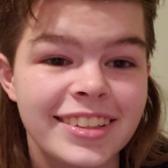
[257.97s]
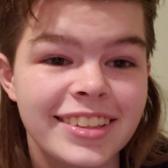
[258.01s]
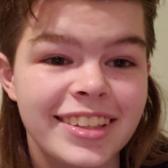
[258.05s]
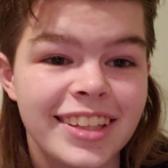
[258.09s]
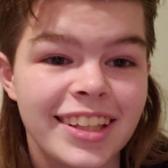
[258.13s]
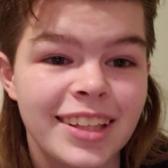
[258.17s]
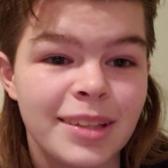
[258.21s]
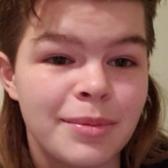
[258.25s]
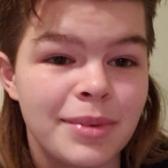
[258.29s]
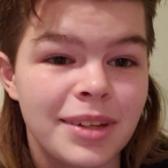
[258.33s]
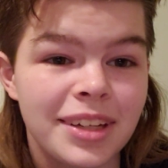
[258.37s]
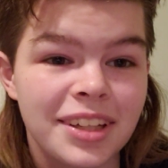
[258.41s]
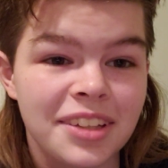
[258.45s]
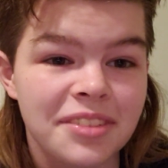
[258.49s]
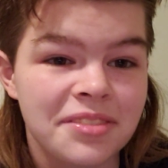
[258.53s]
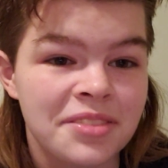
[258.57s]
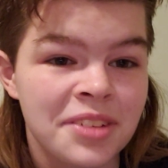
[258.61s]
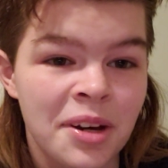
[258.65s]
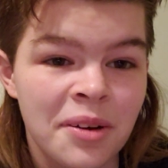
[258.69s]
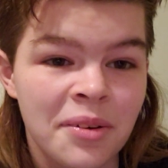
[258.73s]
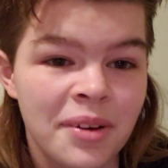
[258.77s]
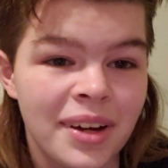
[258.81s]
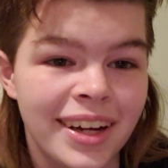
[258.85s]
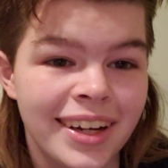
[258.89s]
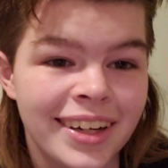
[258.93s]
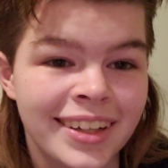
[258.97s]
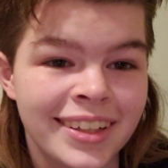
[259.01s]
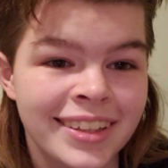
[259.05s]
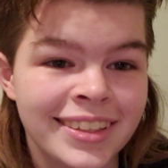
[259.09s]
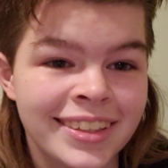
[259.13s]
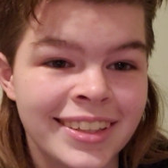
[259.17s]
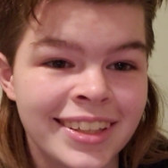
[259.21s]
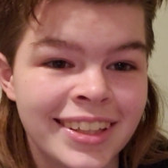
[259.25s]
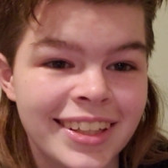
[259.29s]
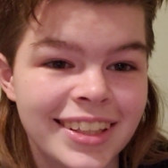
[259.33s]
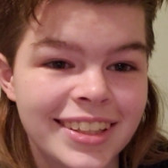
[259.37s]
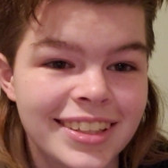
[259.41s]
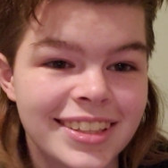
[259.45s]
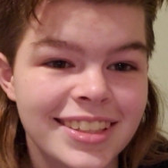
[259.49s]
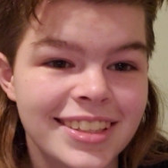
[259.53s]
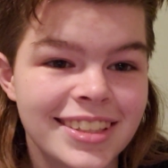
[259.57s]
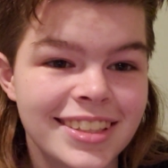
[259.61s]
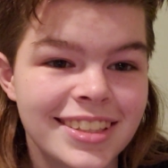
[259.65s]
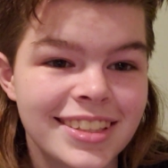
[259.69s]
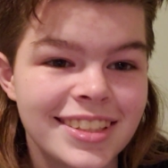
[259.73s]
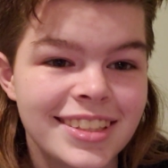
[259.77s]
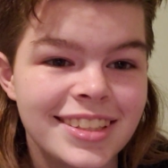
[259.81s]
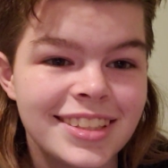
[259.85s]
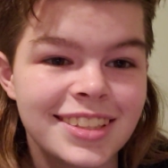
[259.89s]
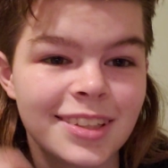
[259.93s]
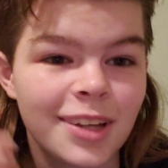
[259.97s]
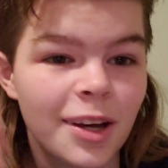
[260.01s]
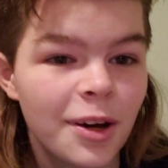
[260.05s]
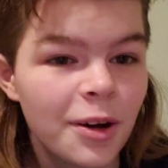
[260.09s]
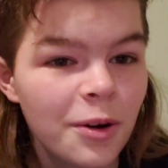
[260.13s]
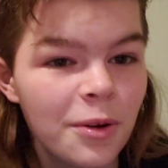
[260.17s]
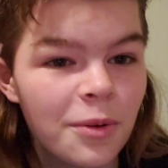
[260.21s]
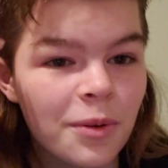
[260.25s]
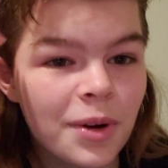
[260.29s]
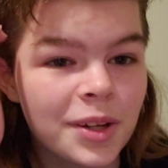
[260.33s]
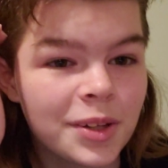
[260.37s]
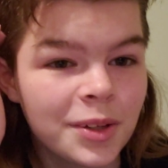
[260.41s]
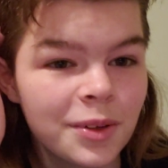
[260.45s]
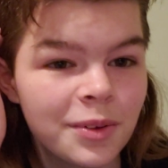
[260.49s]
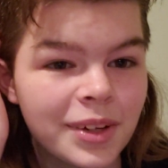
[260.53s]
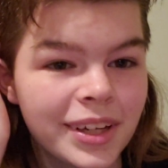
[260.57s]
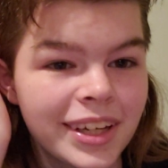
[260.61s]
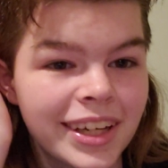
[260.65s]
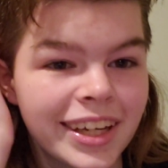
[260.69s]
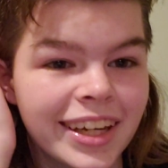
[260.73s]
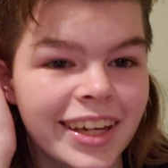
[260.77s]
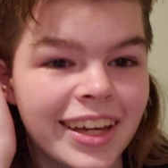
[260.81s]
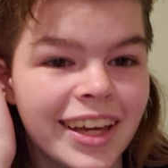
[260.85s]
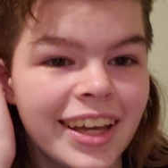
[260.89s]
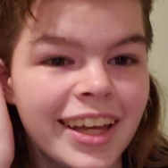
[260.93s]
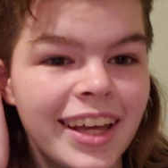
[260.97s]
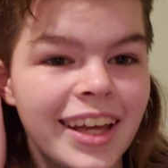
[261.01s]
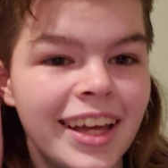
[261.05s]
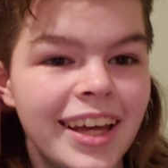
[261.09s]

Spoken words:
in the middle of nowhere and it's so annoying.